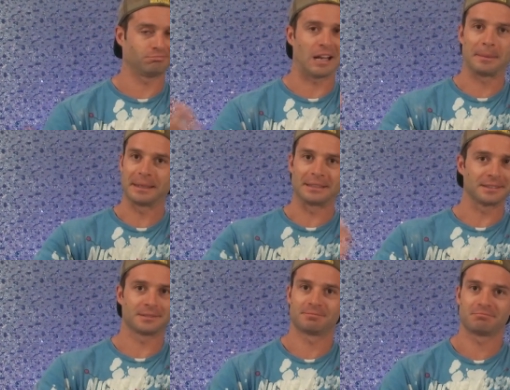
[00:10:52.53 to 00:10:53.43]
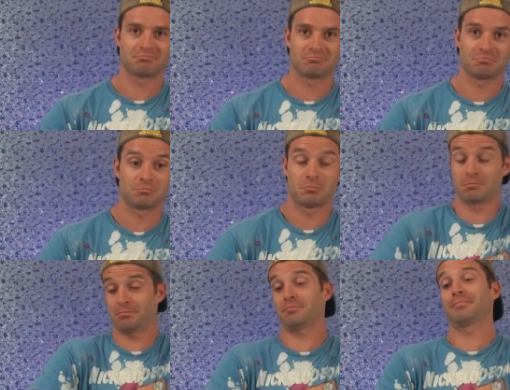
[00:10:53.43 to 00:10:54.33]
I mean,
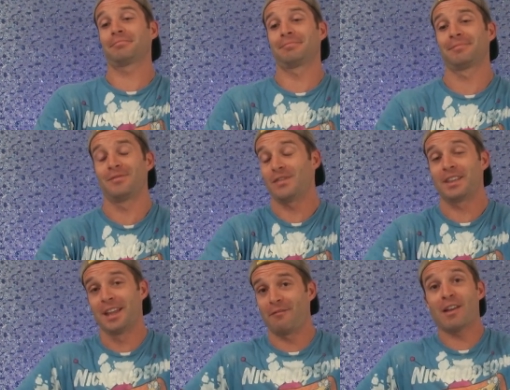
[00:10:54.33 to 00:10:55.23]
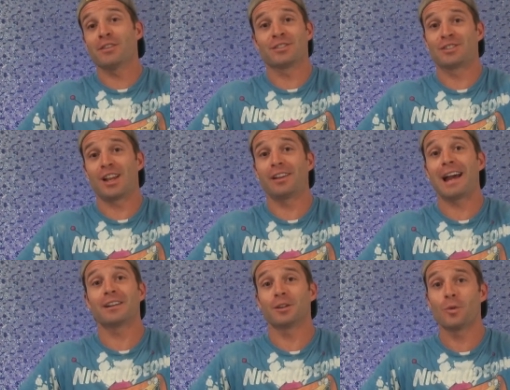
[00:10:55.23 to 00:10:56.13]
if that doesn't sell it,
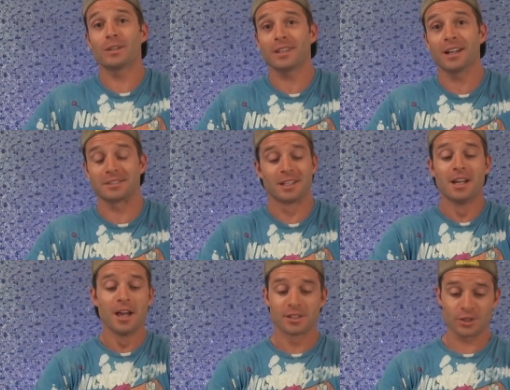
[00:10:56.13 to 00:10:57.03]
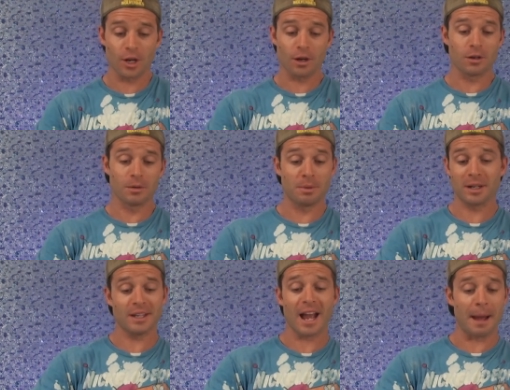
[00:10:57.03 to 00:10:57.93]
I don't know what does. So,
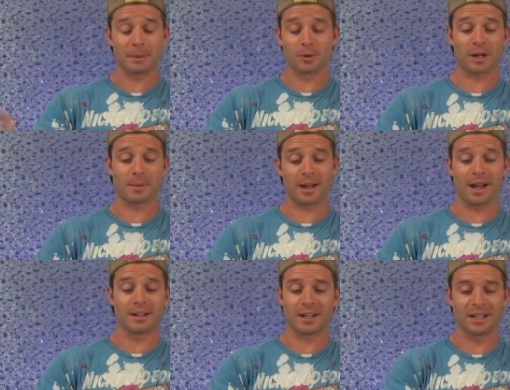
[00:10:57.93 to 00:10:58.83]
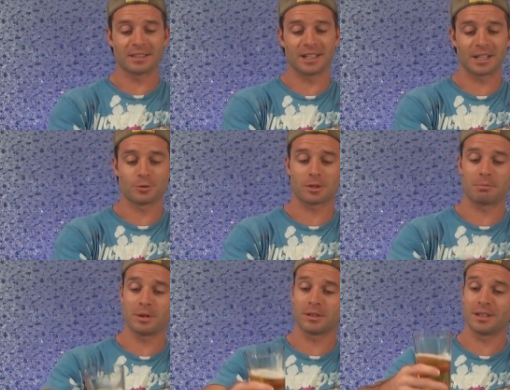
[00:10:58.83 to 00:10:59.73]
but yeah, I'm gonna recommend on
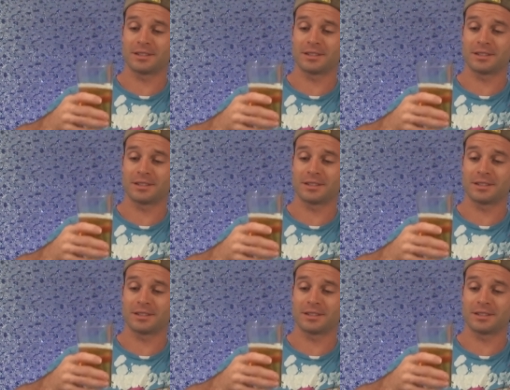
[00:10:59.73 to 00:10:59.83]
drinkability.